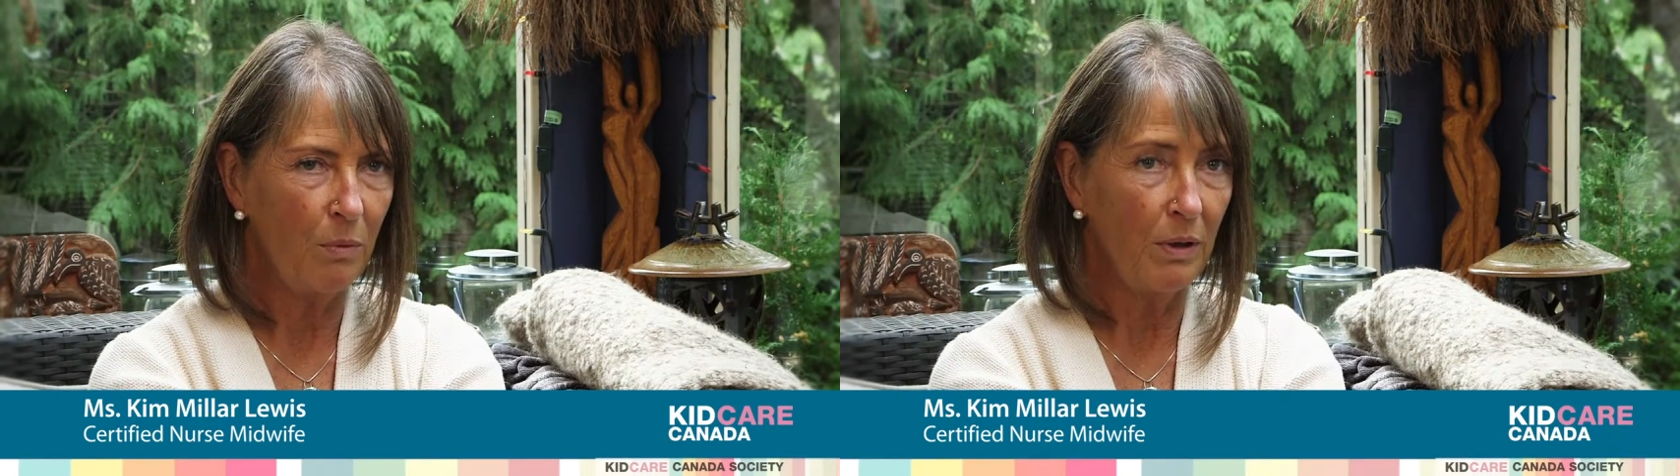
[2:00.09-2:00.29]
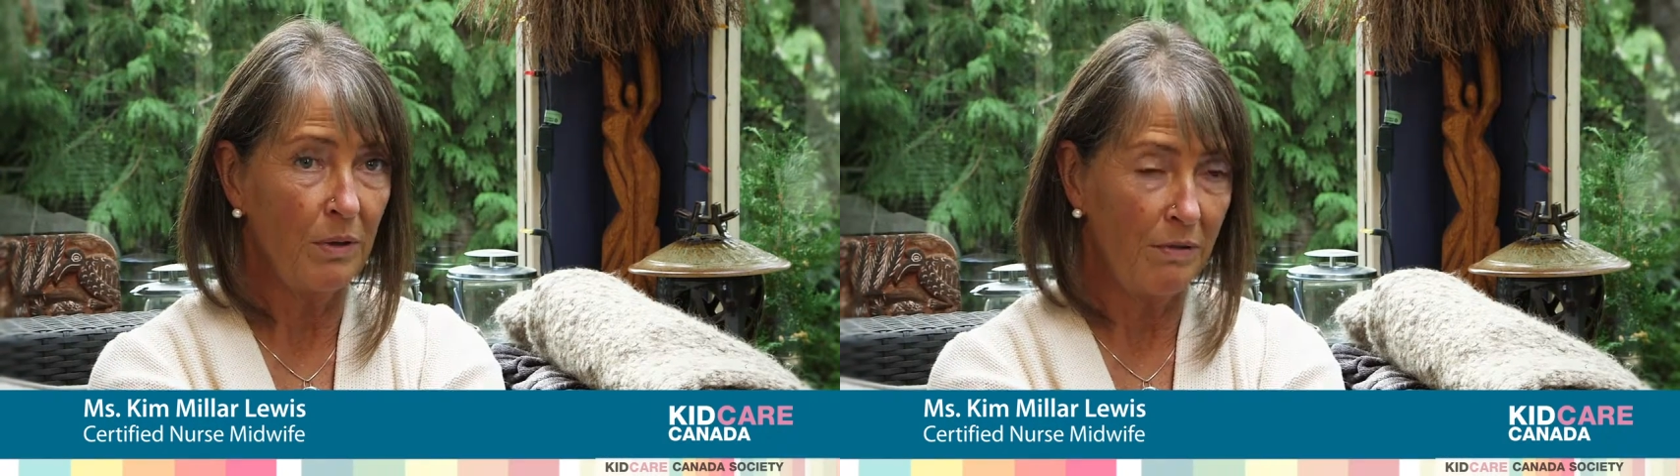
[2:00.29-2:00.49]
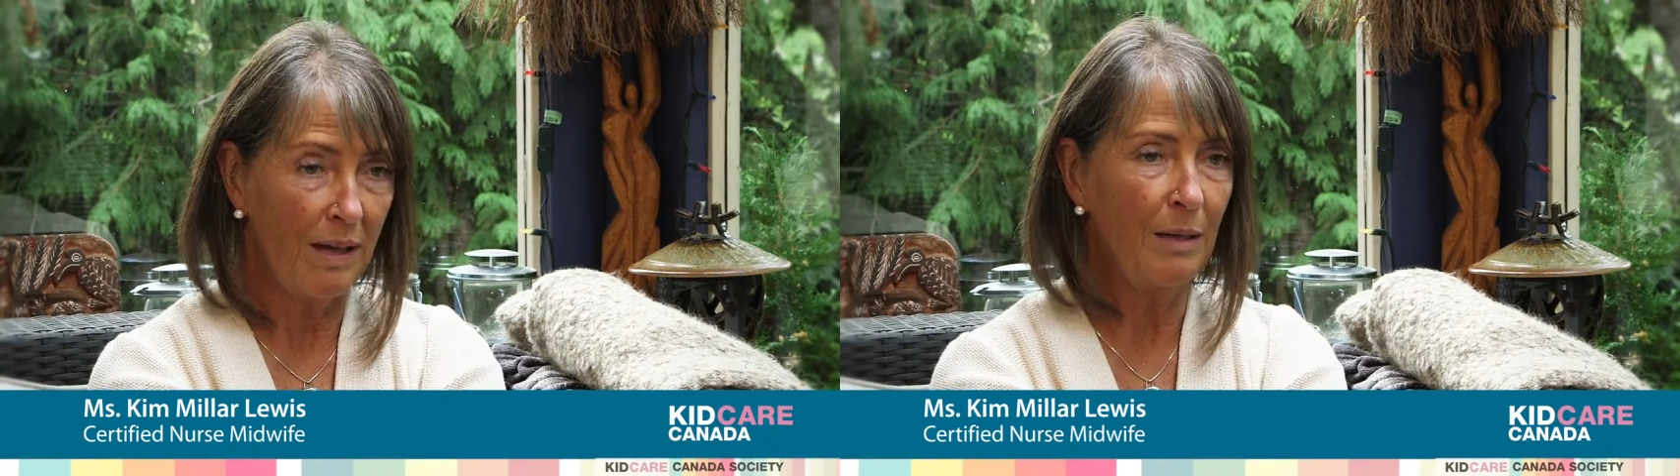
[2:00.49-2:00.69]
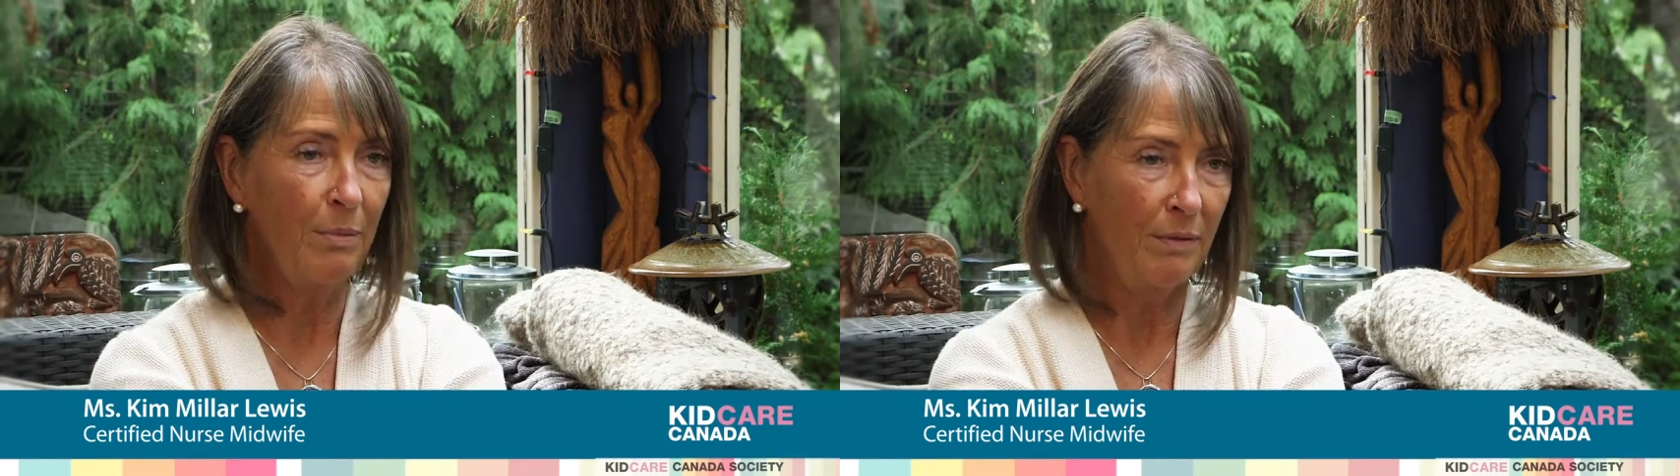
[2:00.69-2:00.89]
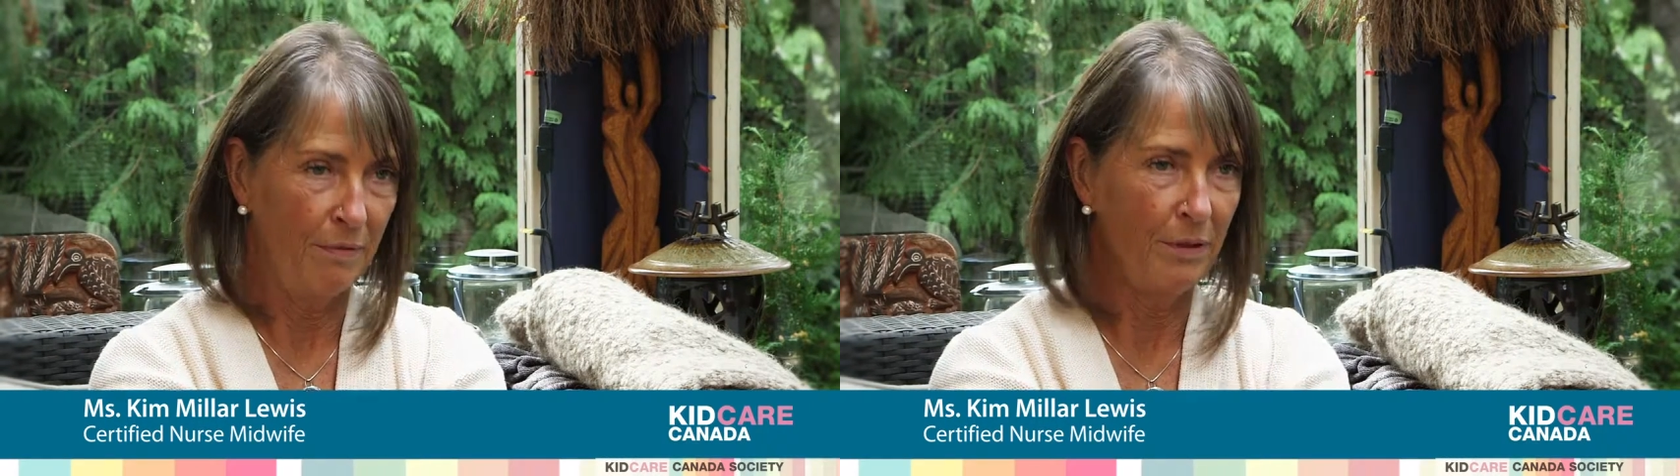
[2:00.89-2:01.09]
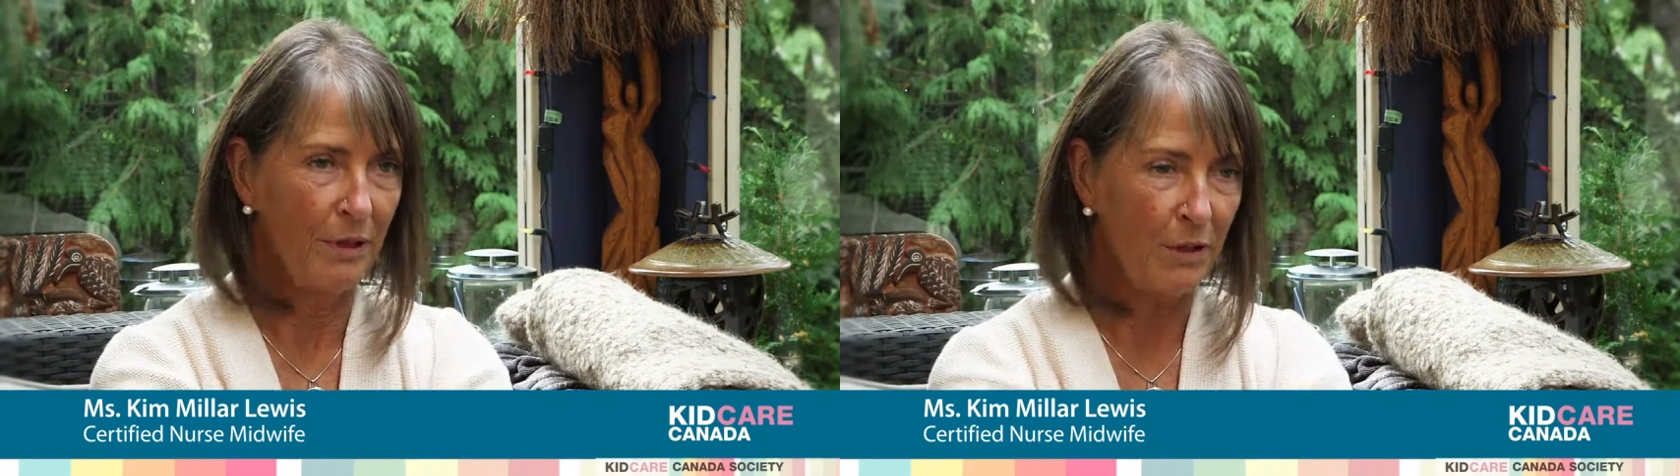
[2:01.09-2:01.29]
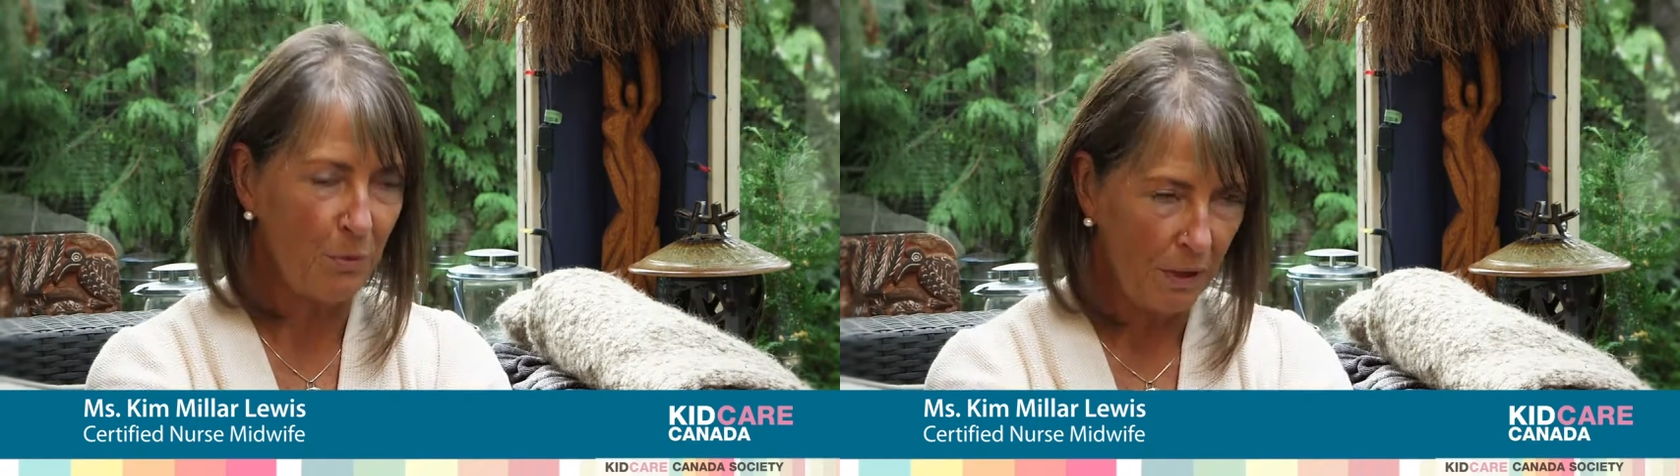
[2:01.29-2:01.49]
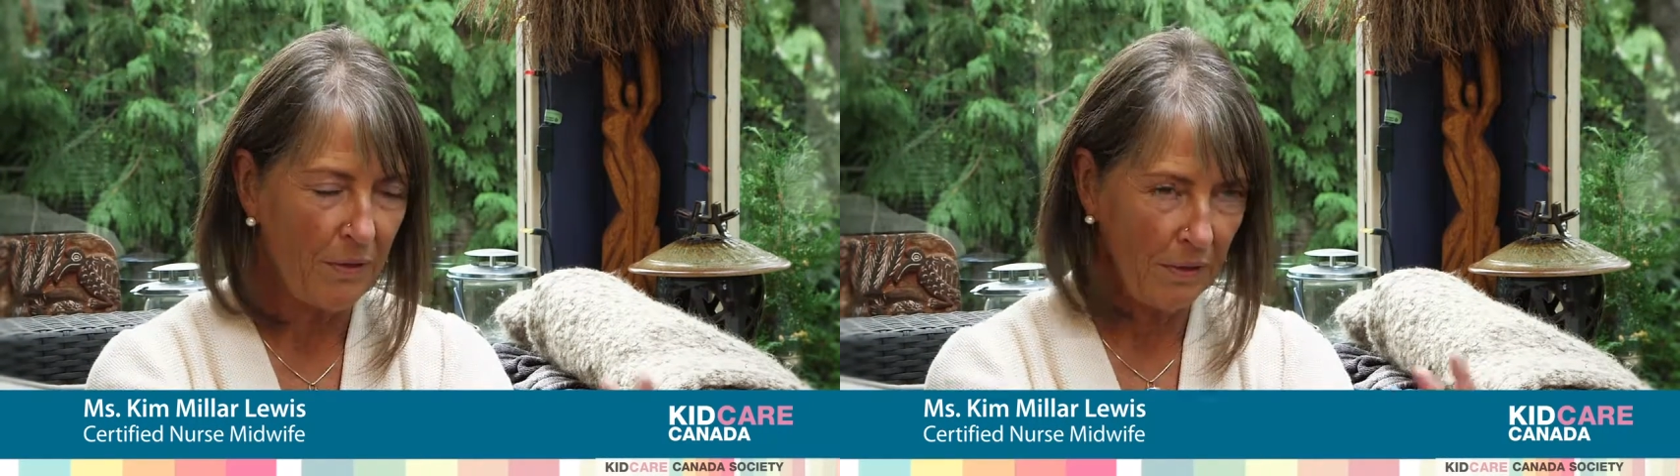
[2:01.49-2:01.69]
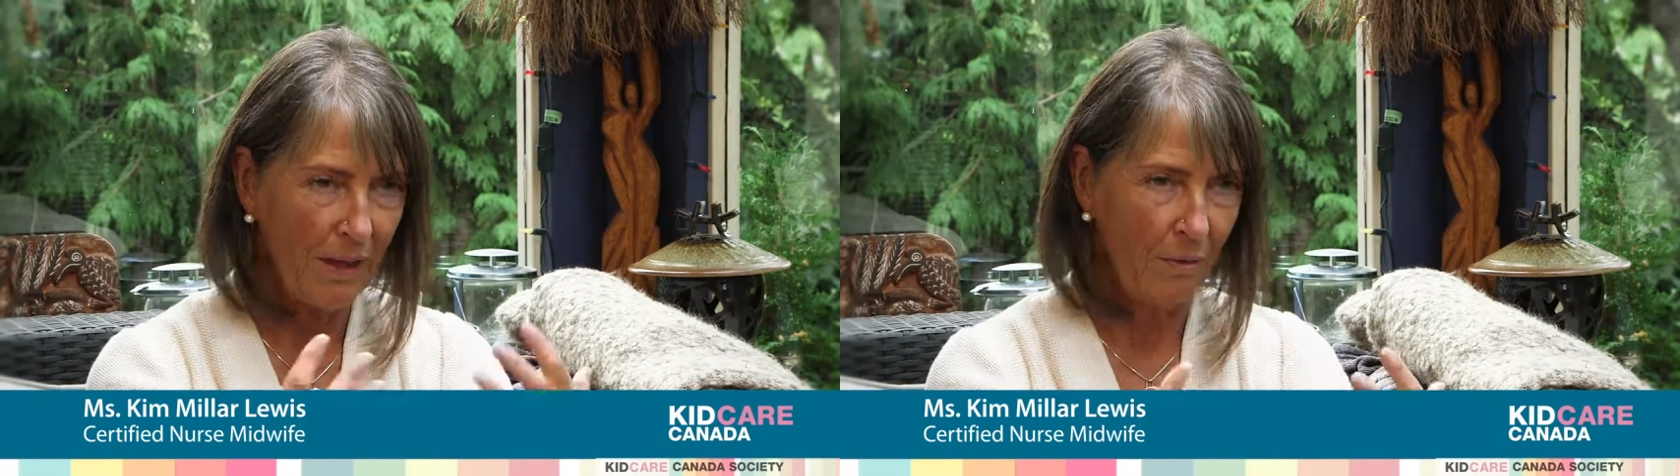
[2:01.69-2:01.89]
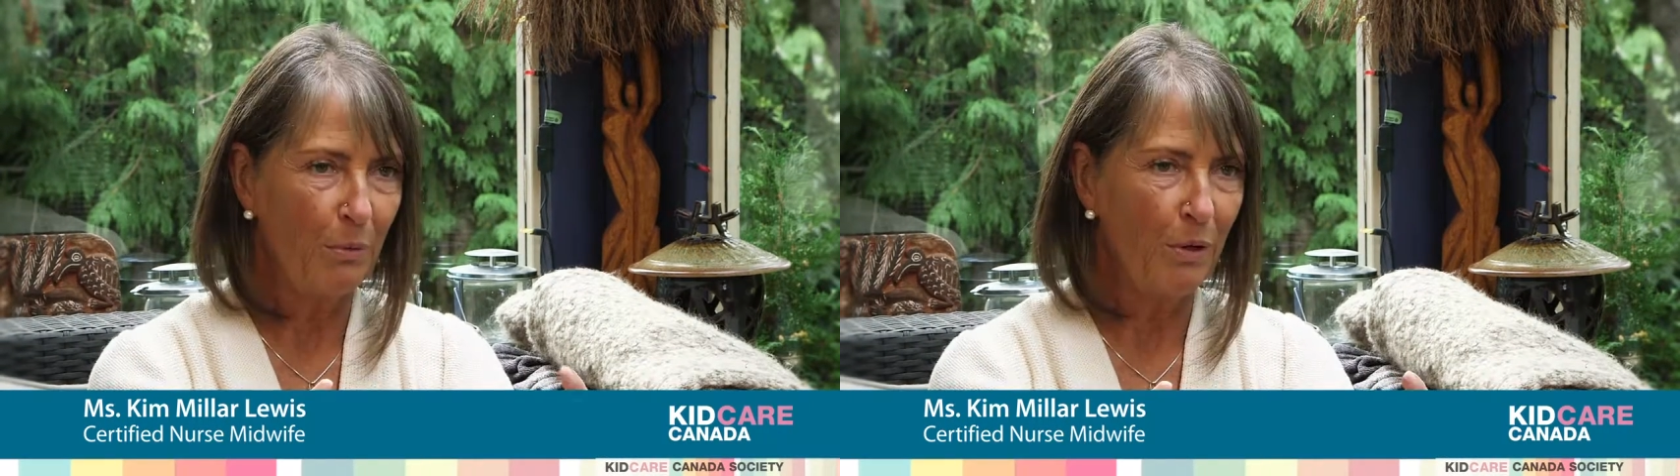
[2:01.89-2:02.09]
will develop and flourish with
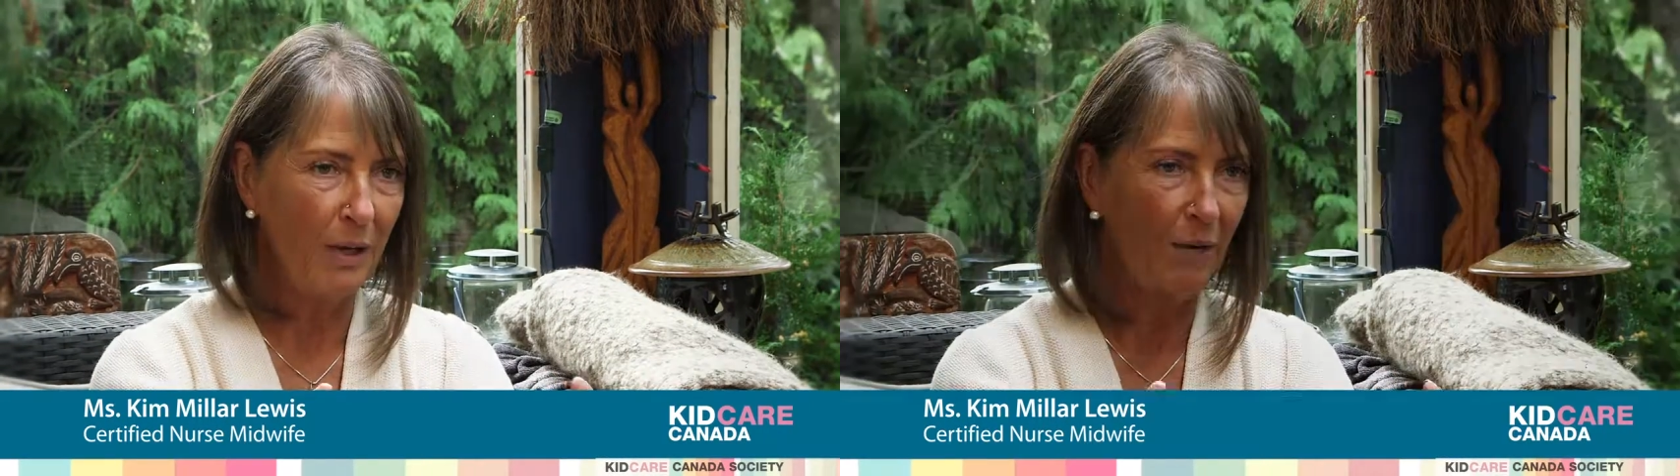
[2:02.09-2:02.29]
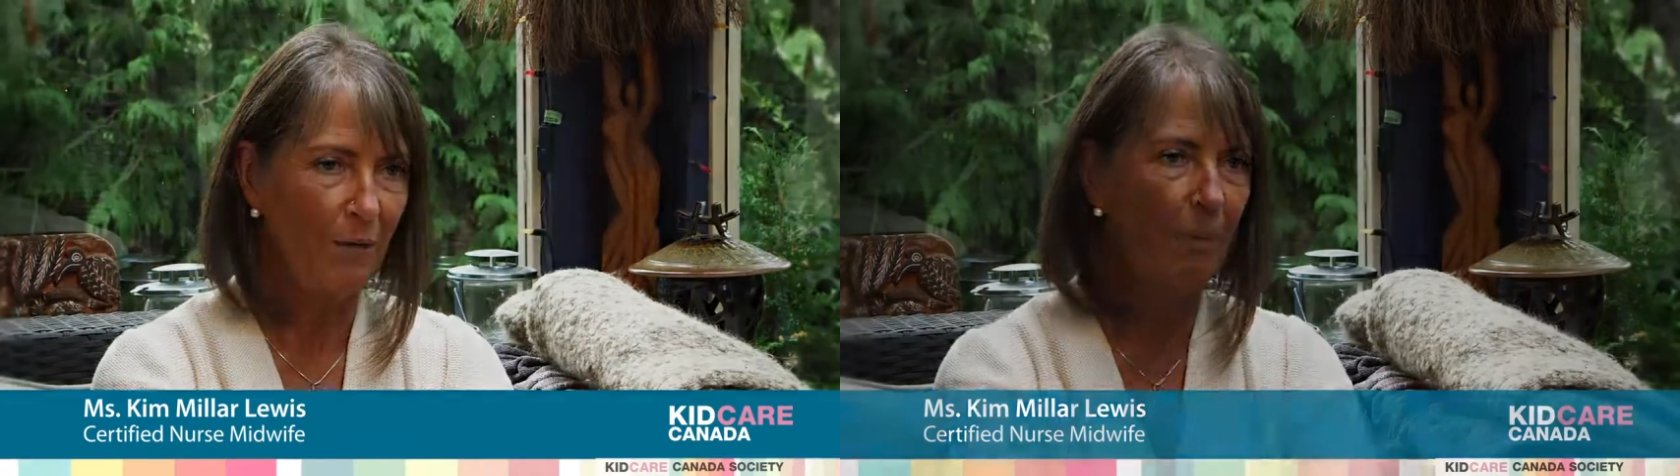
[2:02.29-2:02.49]
the input of the